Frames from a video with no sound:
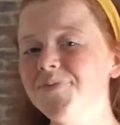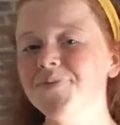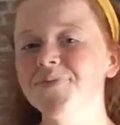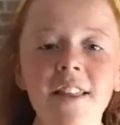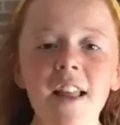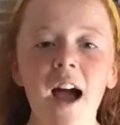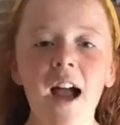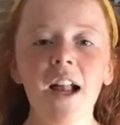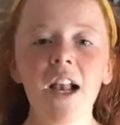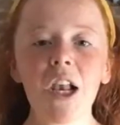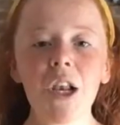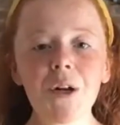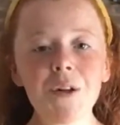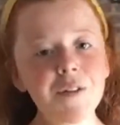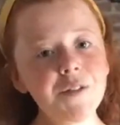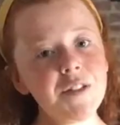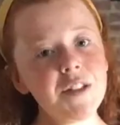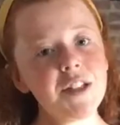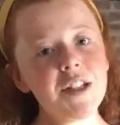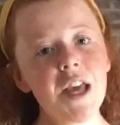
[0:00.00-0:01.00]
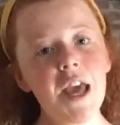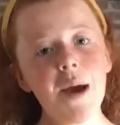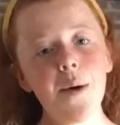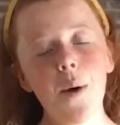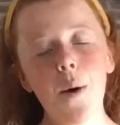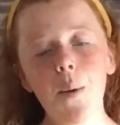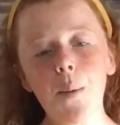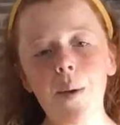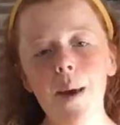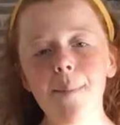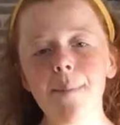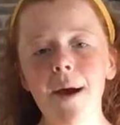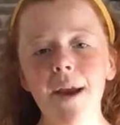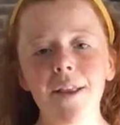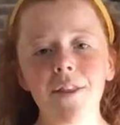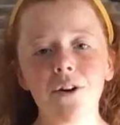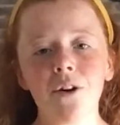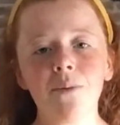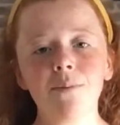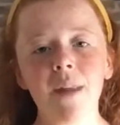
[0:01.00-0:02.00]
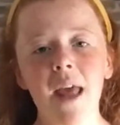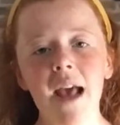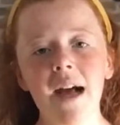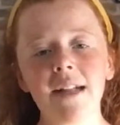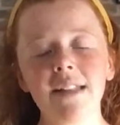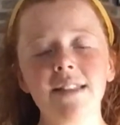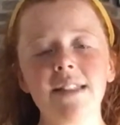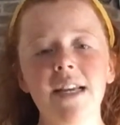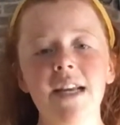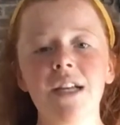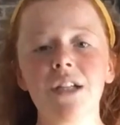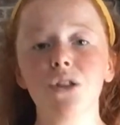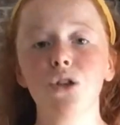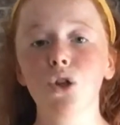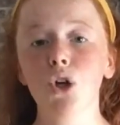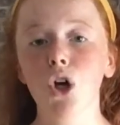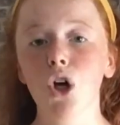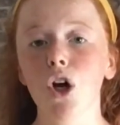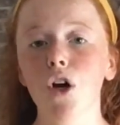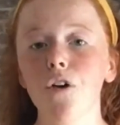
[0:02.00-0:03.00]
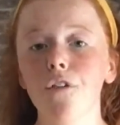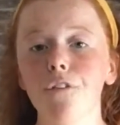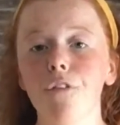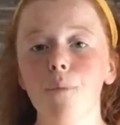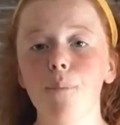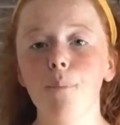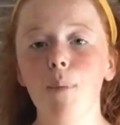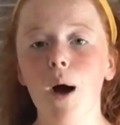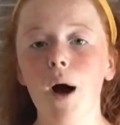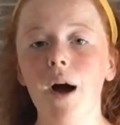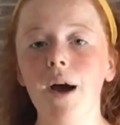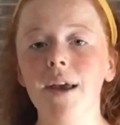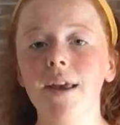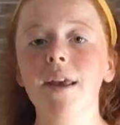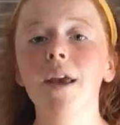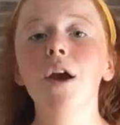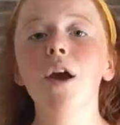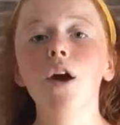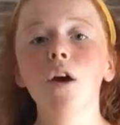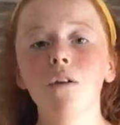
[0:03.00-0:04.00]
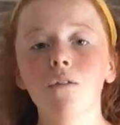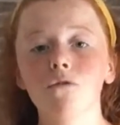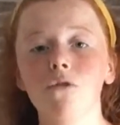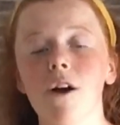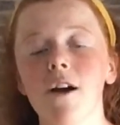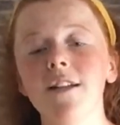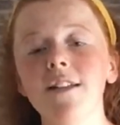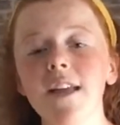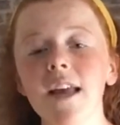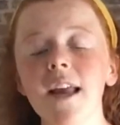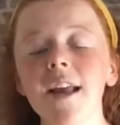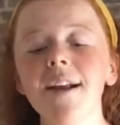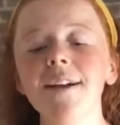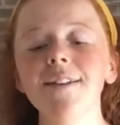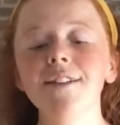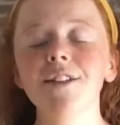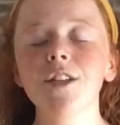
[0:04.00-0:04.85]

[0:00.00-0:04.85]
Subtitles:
Thing that I love to do with my thumbnails is curve my writing.